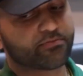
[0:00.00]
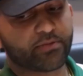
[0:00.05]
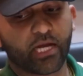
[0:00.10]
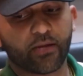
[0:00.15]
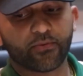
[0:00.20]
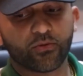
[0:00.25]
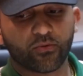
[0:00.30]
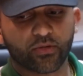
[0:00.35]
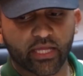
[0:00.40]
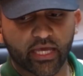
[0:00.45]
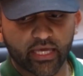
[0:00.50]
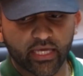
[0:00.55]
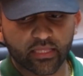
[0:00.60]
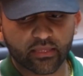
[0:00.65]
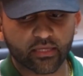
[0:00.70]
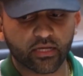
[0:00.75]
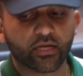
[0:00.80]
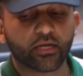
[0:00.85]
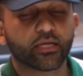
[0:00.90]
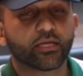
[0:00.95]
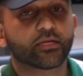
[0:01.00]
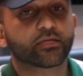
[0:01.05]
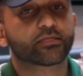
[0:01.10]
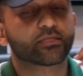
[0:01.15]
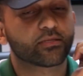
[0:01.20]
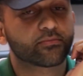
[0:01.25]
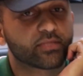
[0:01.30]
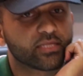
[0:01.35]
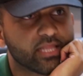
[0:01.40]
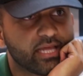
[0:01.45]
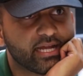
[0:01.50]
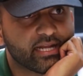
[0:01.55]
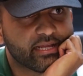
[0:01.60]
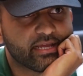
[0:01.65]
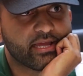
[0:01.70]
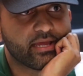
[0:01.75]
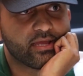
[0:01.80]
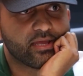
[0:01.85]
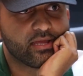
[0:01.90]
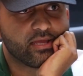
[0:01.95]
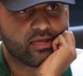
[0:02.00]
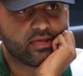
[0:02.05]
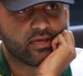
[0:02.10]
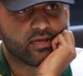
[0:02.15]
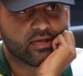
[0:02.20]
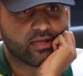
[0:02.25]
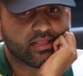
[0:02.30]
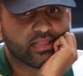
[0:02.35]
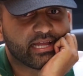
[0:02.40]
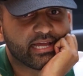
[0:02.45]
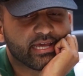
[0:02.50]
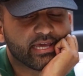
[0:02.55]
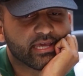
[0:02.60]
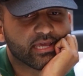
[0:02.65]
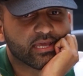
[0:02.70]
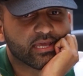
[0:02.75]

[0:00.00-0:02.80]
Probably when I hit 30 or something like that. Like.